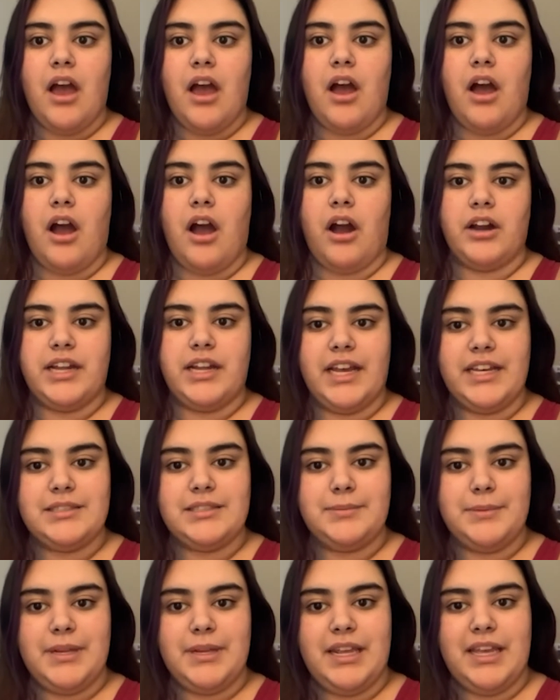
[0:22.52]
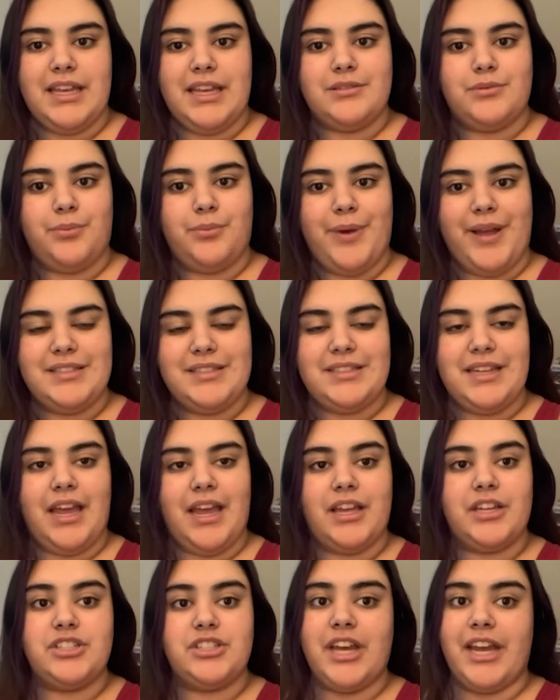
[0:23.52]
Our next meeting is
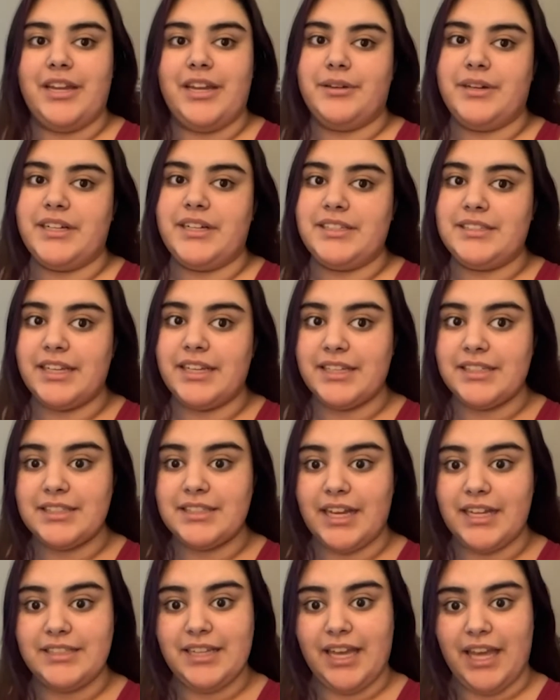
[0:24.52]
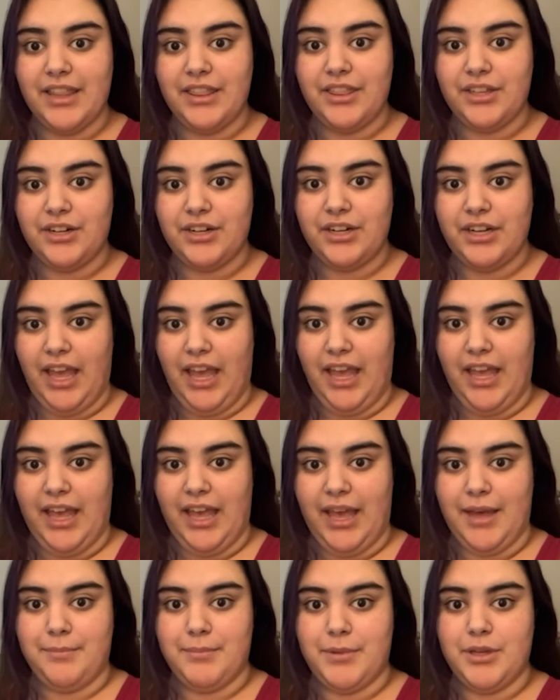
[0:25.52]
Wednesday, January 6th at 10.30
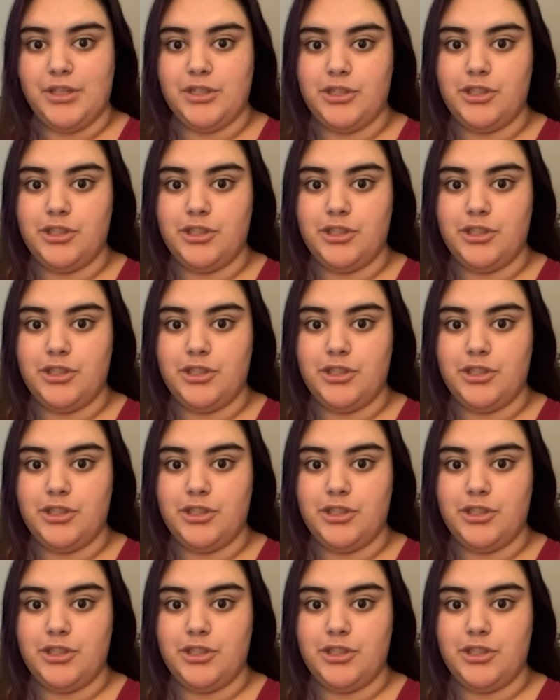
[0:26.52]
a.m.